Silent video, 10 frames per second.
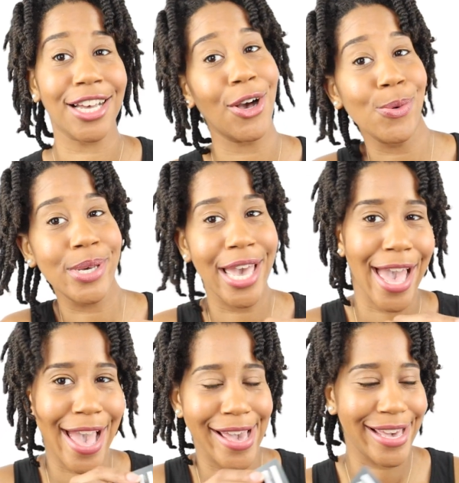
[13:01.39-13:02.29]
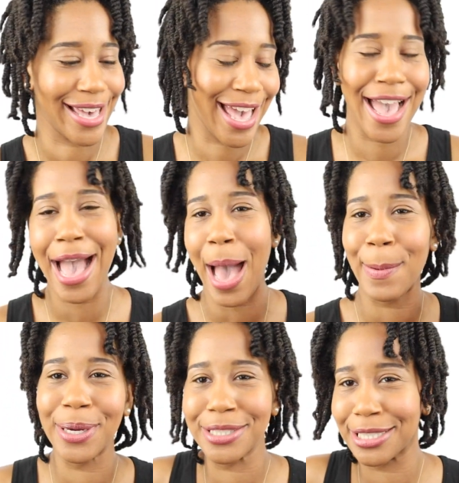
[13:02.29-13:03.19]
Okay, I
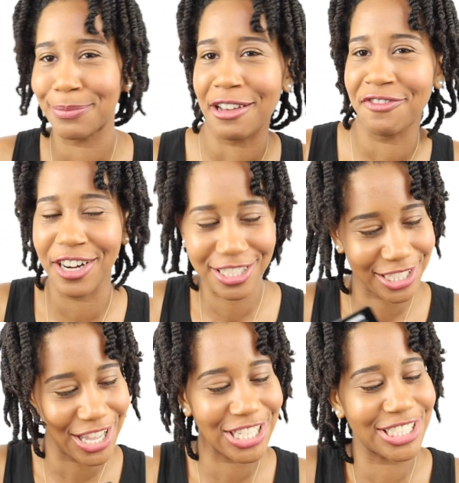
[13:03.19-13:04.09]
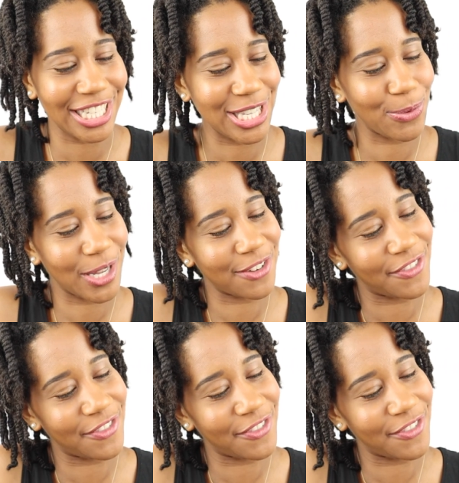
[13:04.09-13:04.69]
purchased my first genuine